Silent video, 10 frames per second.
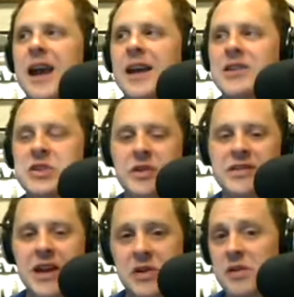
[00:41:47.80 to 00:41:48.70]
And as
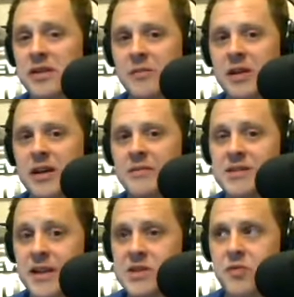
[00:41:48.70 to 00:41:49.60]
soon as that new thing
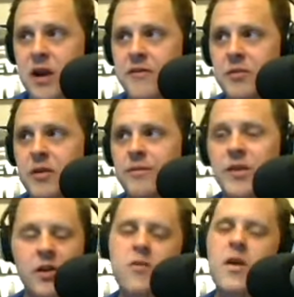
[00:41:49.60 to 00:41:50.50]
becomes less
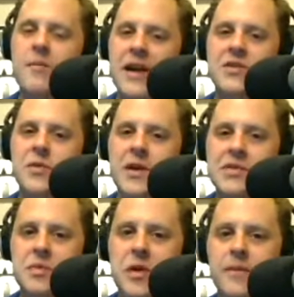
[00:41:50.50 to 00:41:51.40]
profitable, they'll go right back to
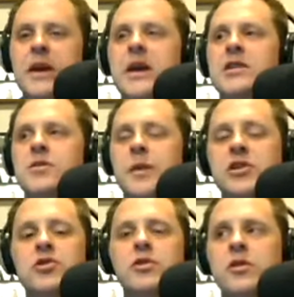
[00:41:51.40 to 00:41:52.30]
ransomware. So
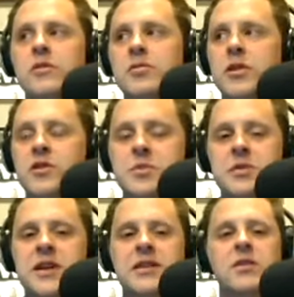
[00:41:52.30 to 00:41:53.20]
make sure your computer
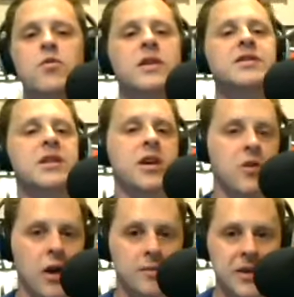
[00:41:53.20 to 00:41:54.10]
is protected. Run
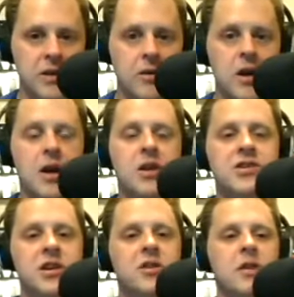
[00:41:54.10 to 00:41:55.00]
Secure Updater.
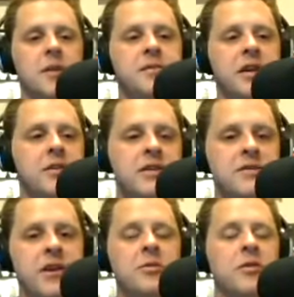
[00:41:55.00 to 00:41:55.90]
Secure
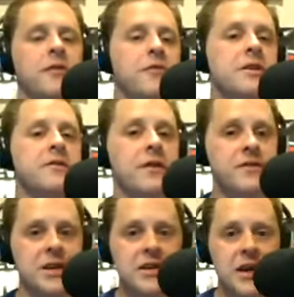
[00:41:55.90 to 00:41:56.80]
Updater is available a free
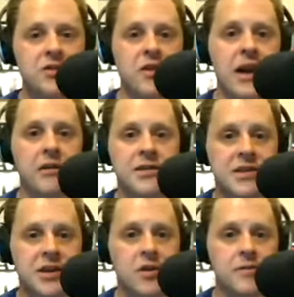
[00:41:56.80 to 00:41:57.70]
15-day
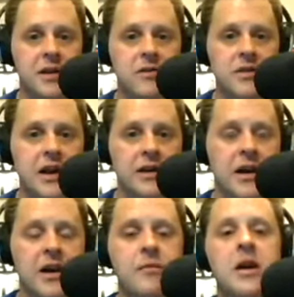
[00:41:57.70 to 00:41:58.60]
trial at
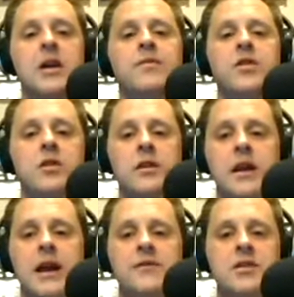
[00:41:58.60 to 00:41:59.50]
secureupdater.com. You
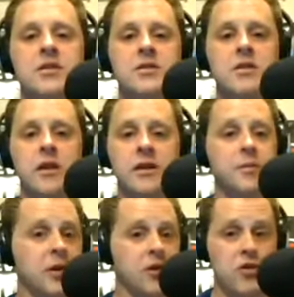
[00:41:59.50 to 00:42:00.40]
don't have to you
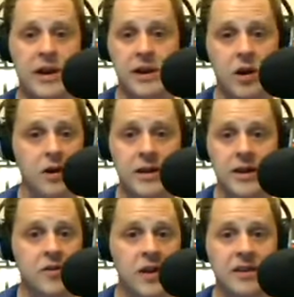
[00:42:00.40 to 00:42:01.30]
don't have to put a credit
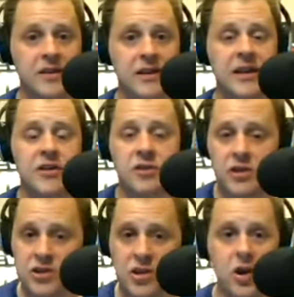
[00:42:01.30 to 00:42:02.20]
card in or anything like that.
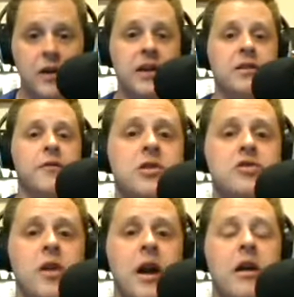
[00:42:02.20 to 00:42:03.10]
You can just go and
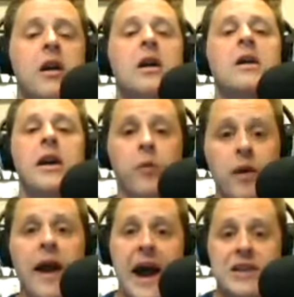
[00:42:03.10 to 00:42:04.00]
free trial.
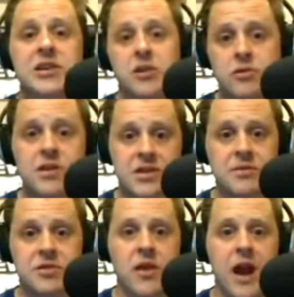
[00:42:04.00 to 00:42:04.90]
It will ask you
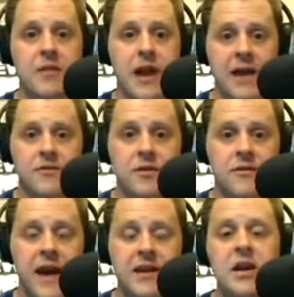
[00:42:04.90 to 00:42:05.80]
to subscribe
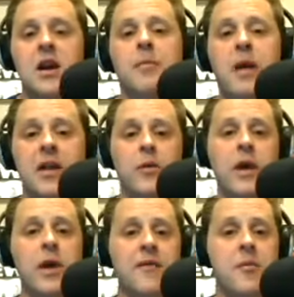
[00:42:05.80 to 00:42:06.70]
after the fact. By
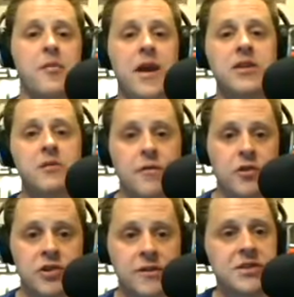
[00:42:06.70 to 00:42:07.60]
the way, we have a brand new
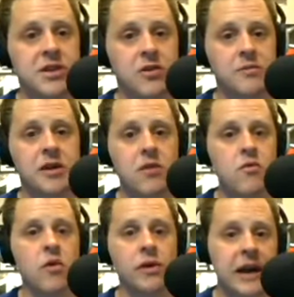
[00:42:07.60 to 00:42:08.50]
version of Secure
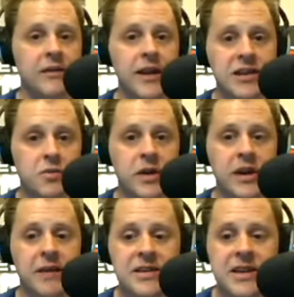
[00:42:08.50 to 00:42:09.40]
Updater rolling out next
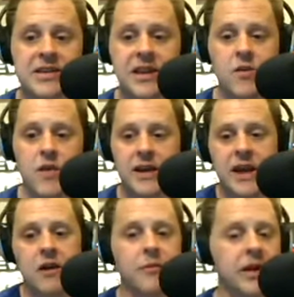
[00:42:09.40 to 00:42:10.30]
week. I'm testing it
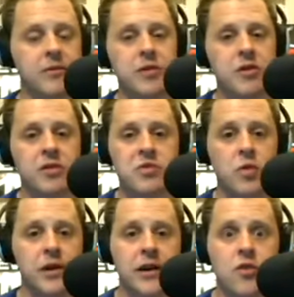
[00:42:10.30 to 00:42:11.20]
right now on my computer.
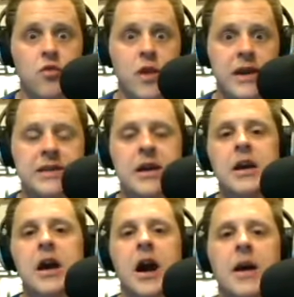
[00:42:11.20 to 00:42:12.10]
It's working
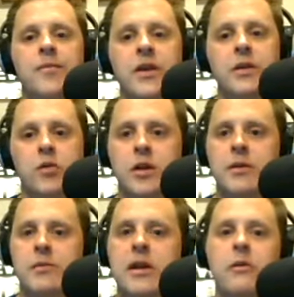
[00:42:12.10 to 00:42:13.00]
great. Um, it,
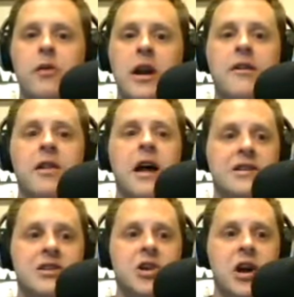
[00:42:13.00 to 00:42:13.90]
we're gonna be we're gonna have a
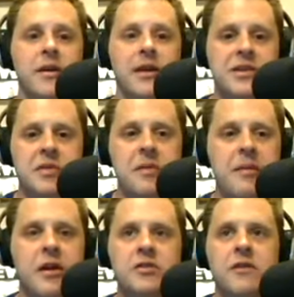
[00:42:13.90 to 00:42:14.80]
lot to talk about next
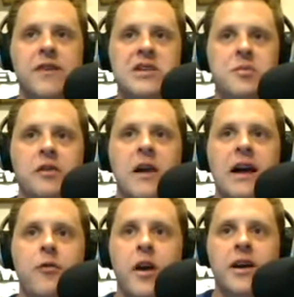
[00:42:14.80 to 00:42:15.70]
week. Maybe I'll do a
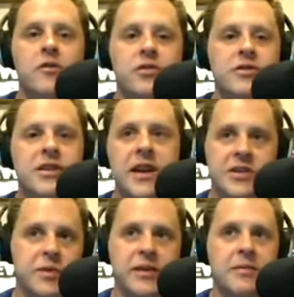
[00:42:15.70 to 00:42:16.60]
Facebook Live where I introduce
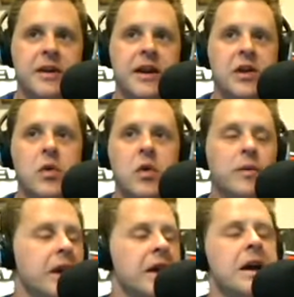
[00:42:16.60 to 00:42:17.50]
it next week. That'd be kind of
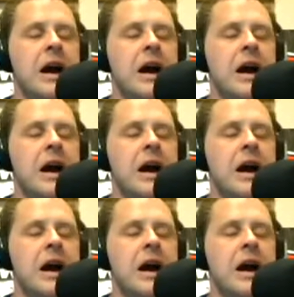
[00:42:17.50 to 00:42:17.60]
cool.